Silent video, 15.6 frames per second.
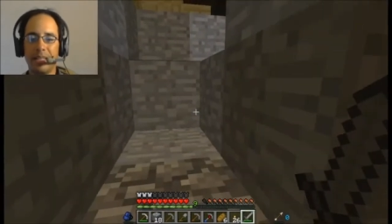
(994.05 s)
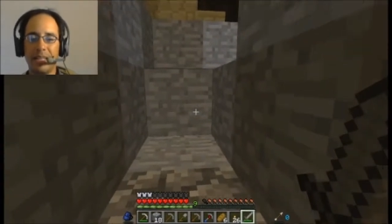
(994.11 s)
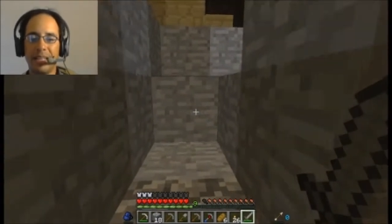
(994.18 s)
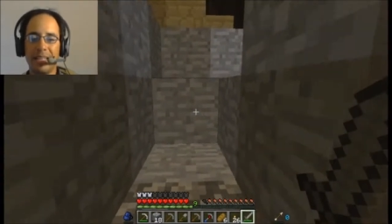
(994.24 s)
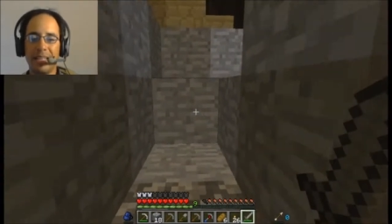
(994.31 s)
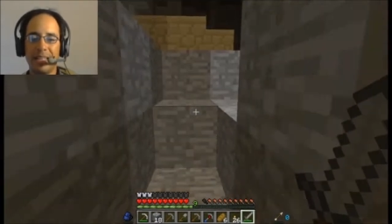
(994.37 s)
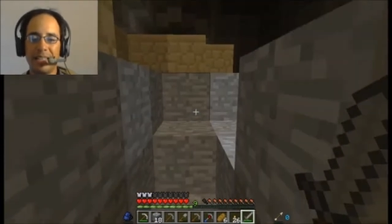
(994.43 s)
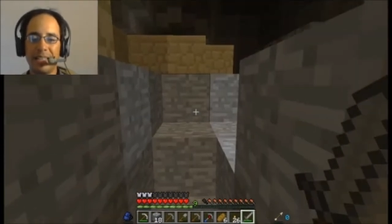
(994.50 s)

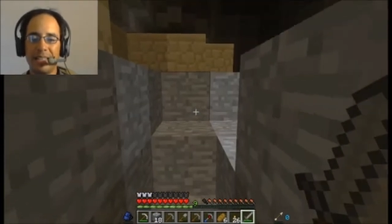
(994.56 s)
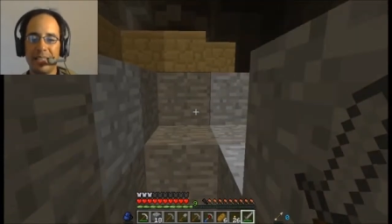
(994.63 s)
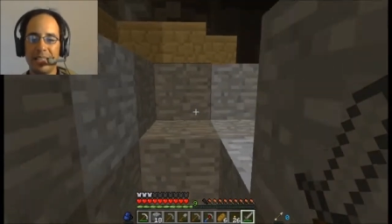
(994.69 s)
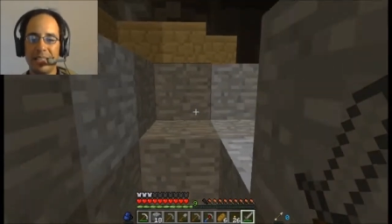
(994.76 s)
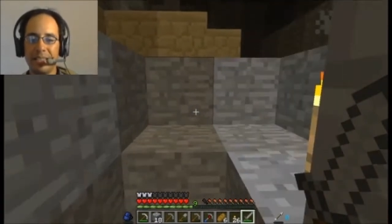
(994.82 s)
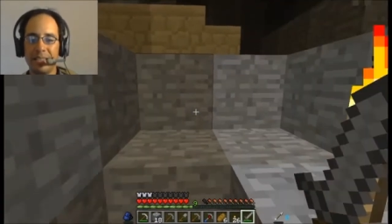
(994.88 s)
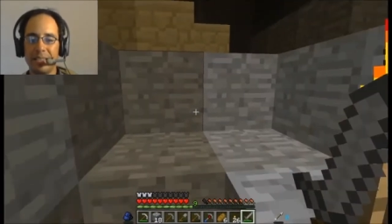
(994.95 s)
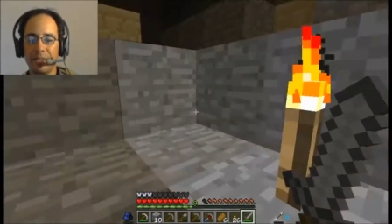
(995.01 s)
Ah!
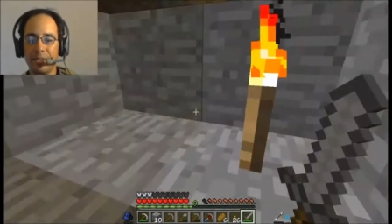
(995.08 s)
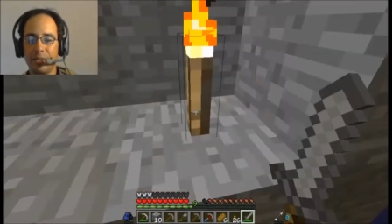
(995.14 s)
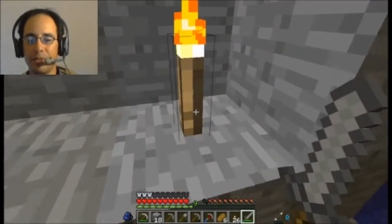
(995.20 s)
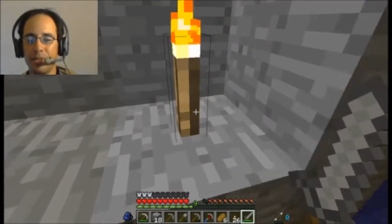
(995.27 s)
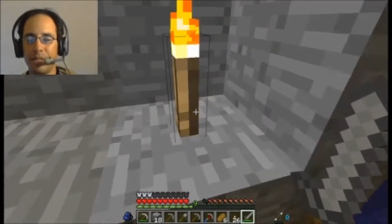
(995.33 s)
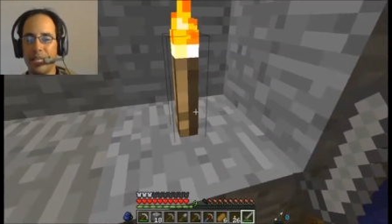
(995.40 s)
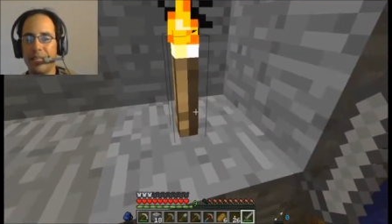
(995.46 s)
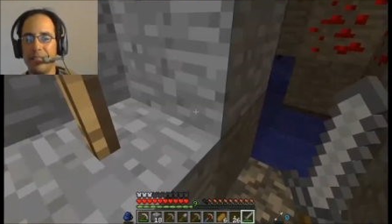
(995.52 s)

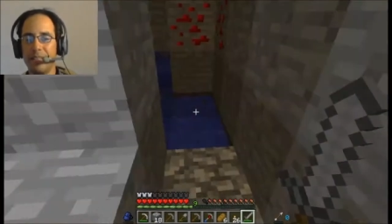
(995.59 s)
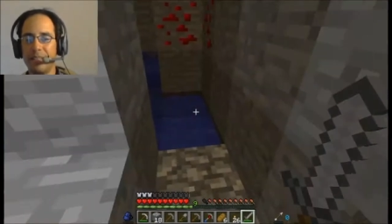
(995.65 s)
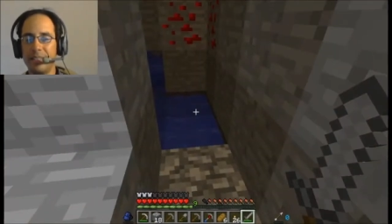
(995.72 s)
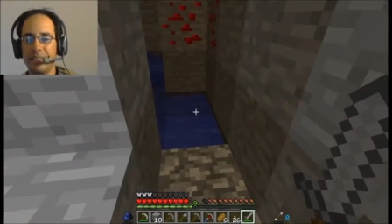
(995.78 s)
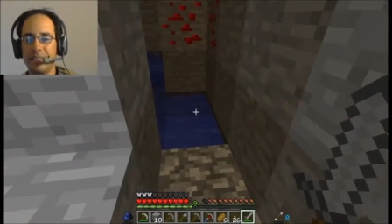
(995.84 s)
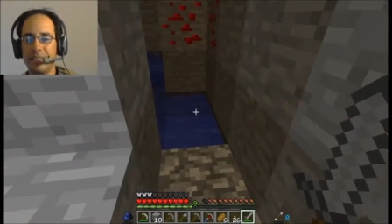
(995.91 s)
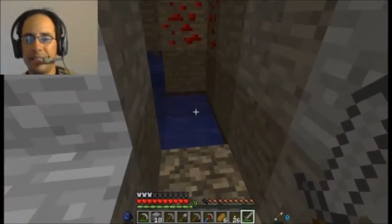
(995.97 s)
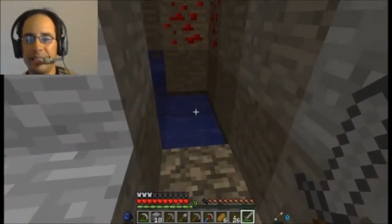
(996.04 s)
You're over
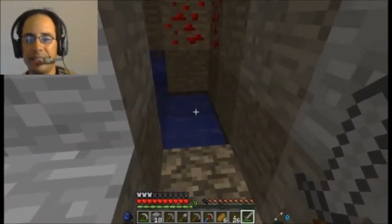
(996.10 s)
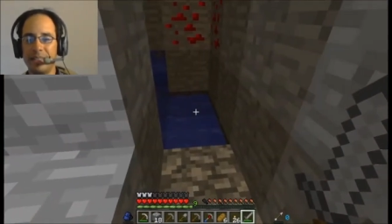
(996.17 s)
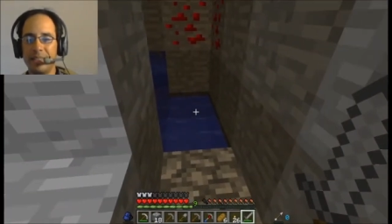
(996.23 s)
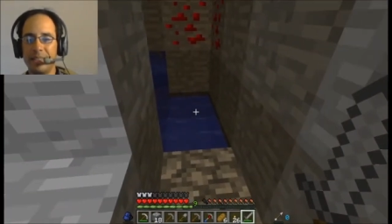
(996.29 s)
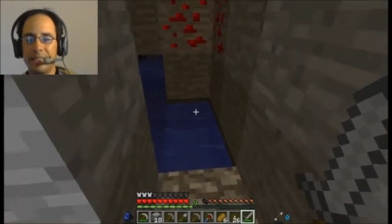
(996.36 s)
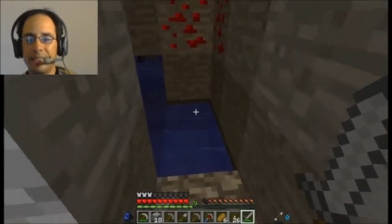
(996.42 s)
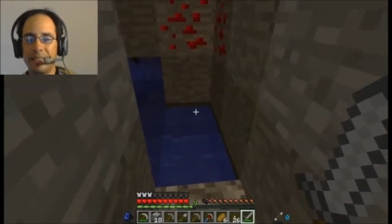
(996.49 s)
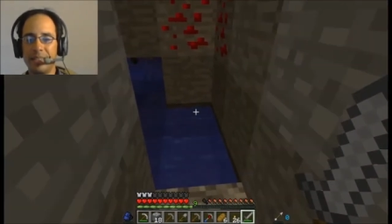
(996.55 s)
there.
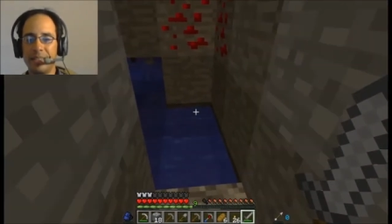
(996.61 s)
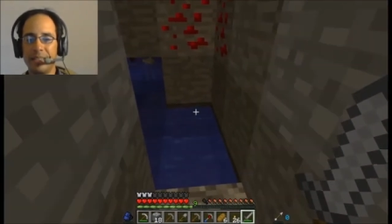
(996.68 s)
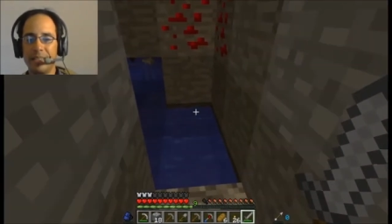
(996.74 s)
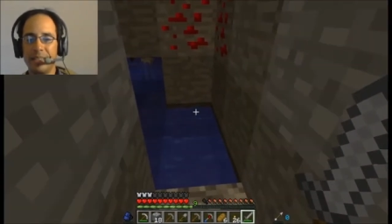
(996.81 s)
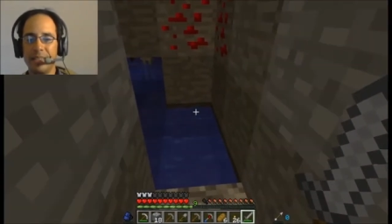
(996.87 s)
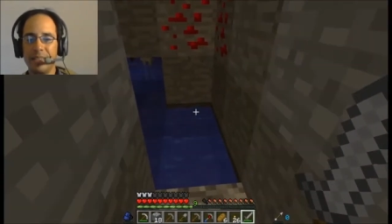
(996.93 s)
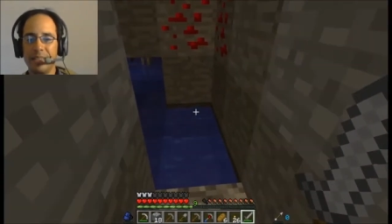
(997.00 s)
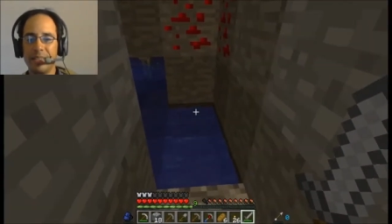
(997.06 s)

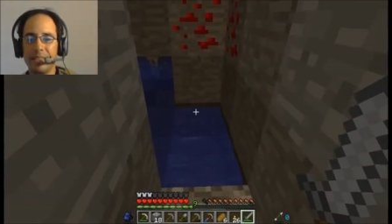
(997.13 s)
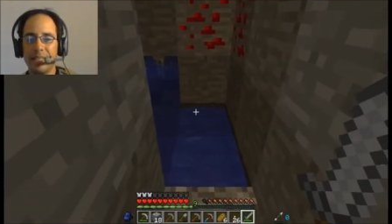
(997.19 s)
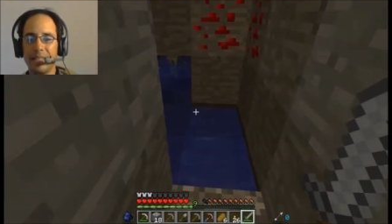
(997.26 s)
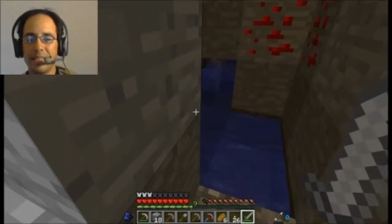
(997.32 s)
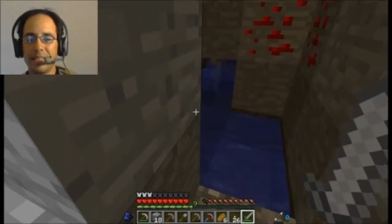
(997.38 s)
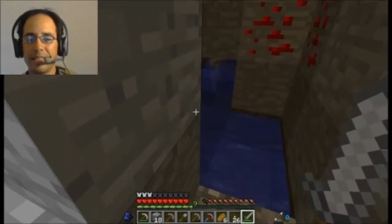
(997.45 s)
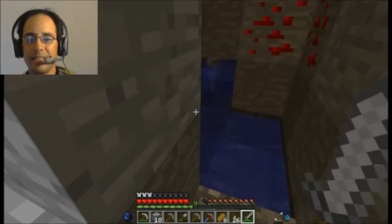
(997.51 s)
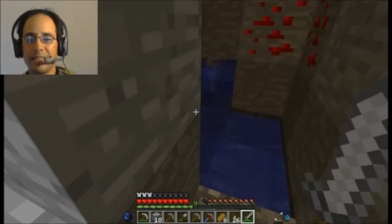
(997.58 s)
Oh,
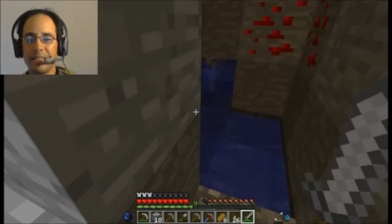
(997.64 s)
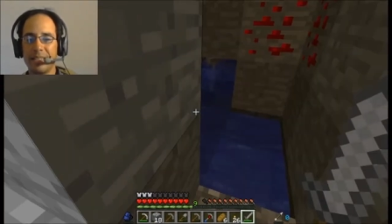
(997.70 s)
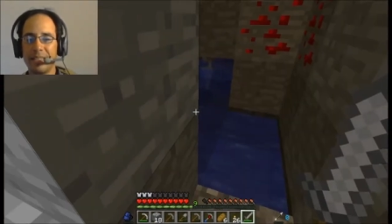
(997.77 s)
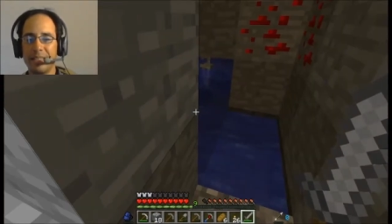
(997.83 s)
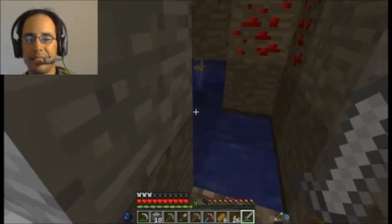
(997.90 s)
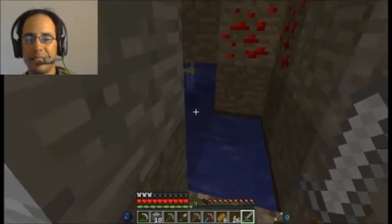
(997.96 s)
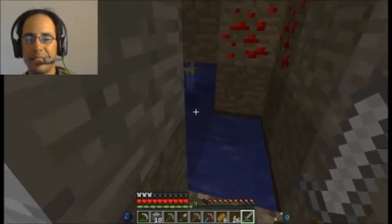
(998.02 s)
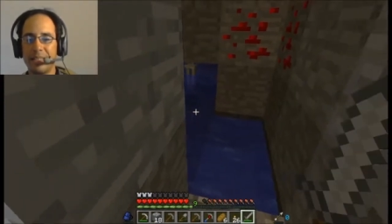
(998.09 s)
you suck.